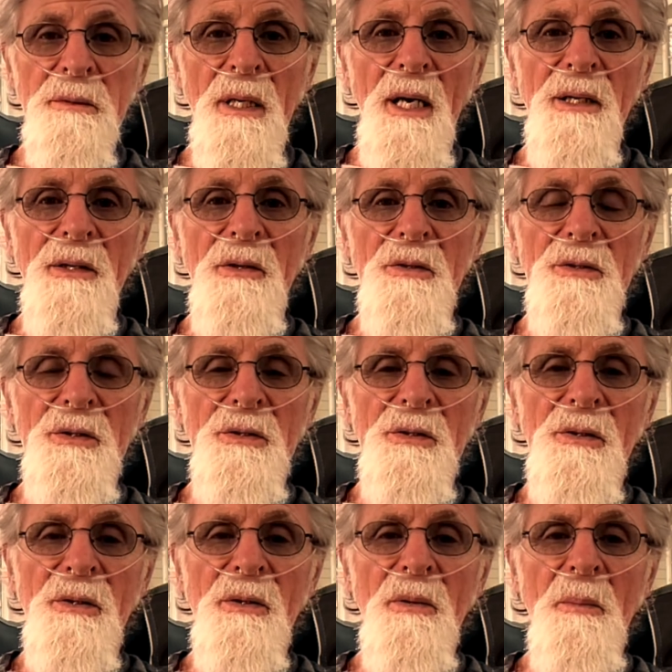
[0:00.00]
and there's
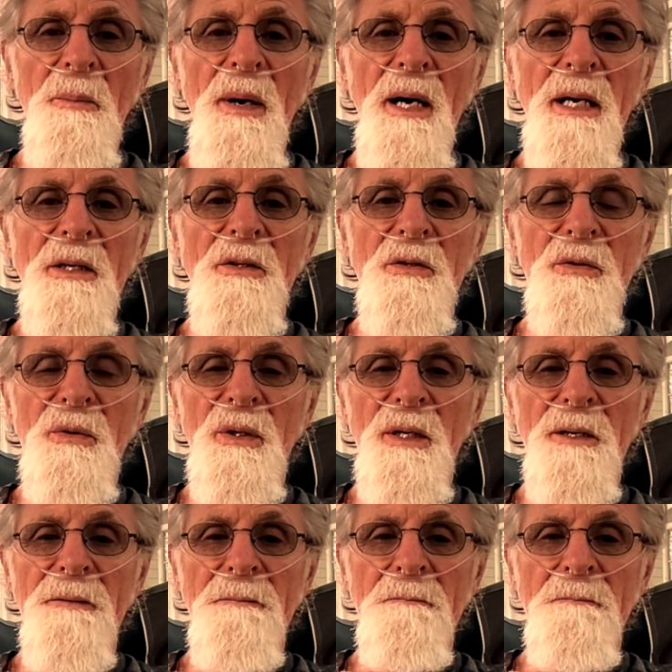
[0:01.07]
this little pine tree